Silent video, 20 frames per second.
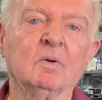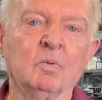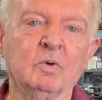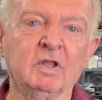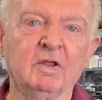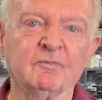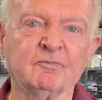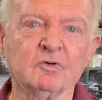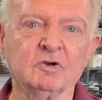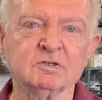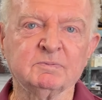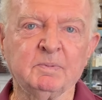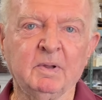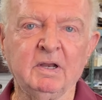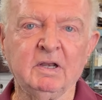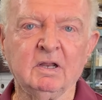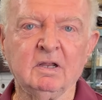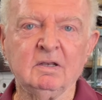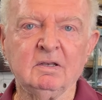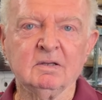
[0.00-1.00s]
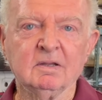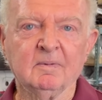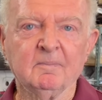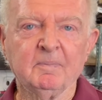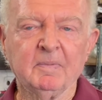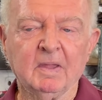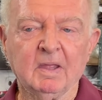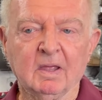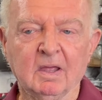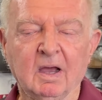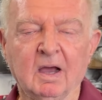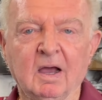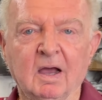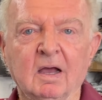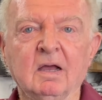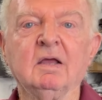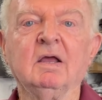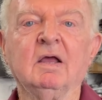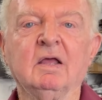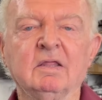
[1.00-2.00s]
when they first made it,
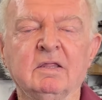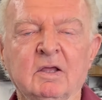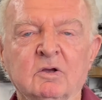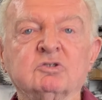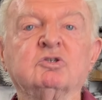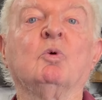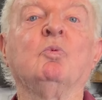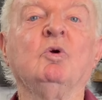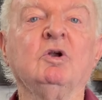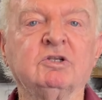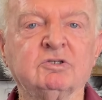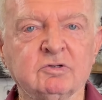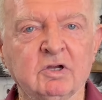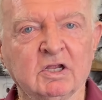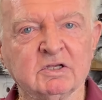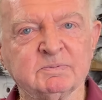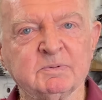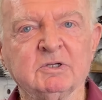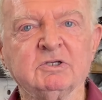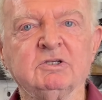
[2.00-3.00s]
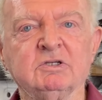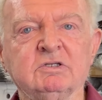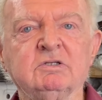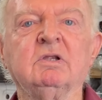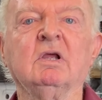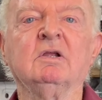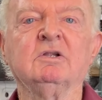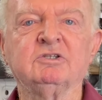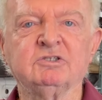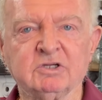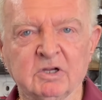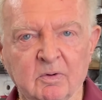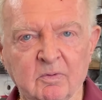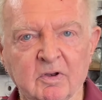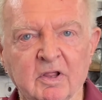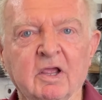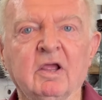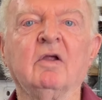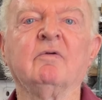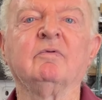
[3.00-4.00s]
uh, that was the worst transmission
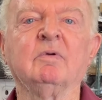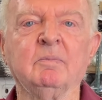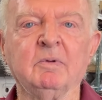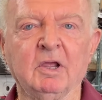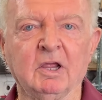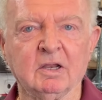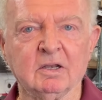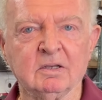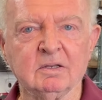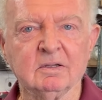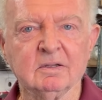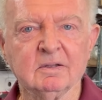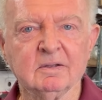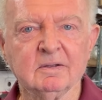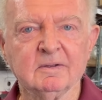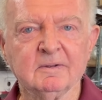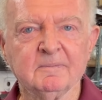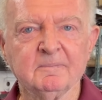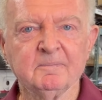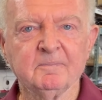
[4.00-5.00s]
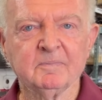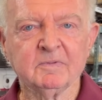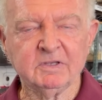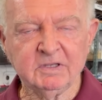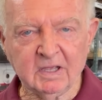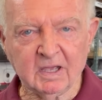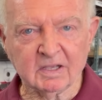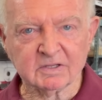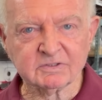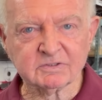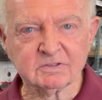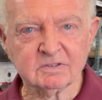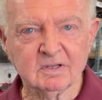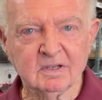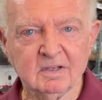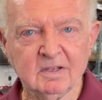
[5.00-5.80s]
Chevrolet ever made. Really? Yes.